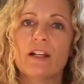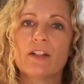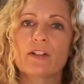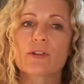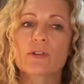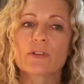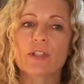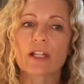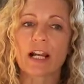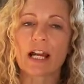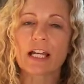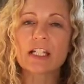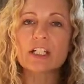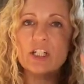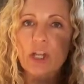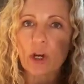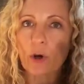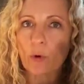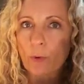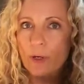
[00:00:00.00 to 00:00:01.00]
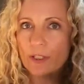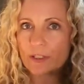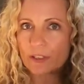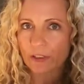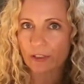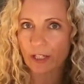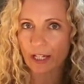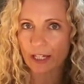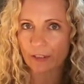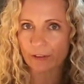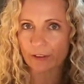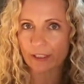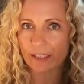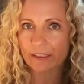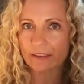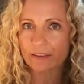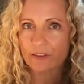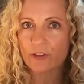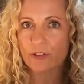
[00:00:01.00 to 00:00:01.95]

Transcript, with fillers: so that I know when they're airing